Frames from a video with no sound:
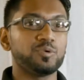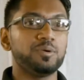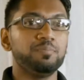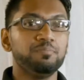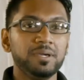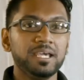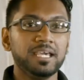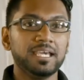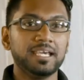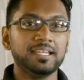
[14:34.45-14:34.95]
we
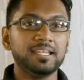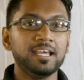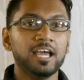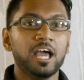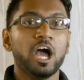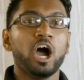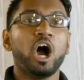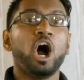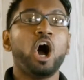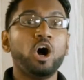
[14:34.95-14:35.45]
mean
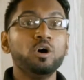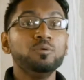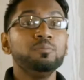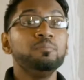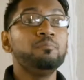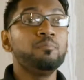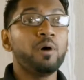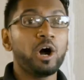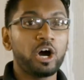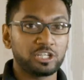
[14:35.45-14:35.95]
how
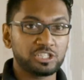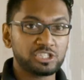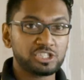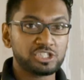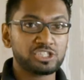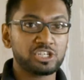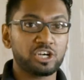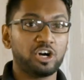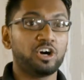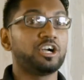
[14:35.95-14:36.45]

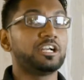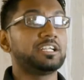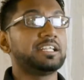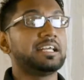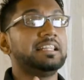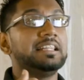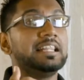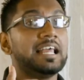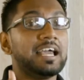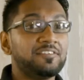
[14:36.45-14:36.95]
much or
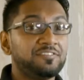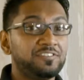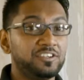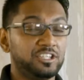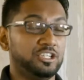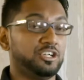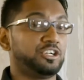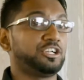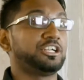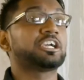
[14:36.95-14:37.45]
the
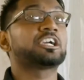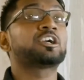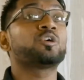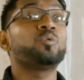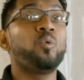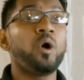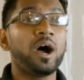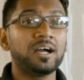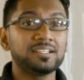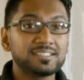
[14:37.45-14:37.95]
level or the
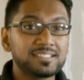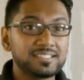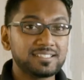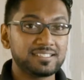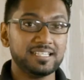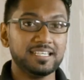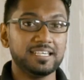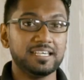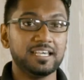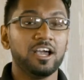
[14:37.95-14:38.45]

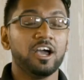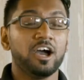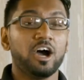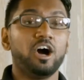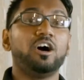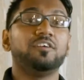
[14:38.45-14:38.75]
quantity